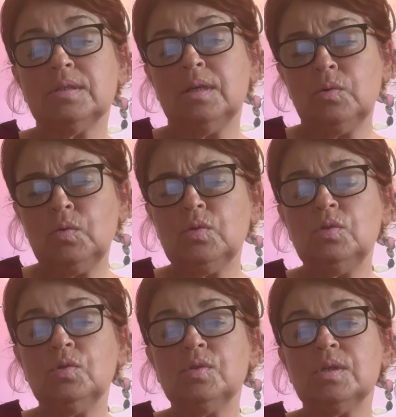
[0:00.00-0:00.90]
And good
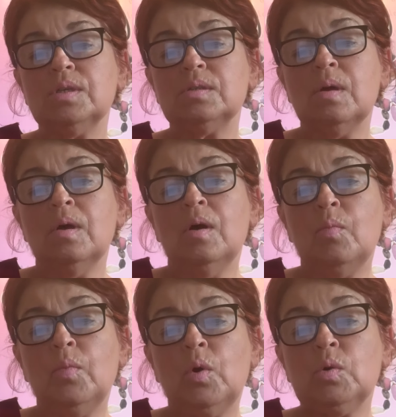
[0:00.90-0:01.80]
news is
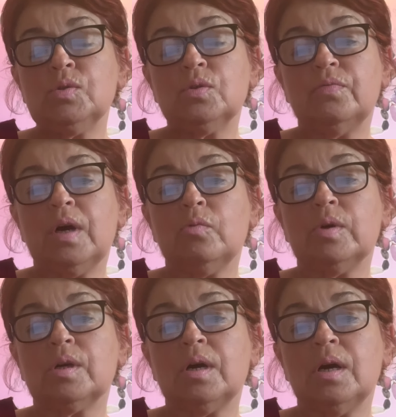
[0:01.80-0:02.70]
most of our
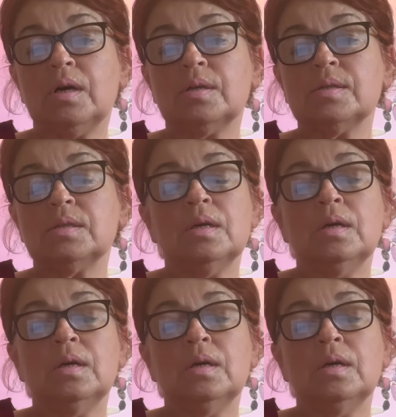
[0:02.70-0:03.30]
cars,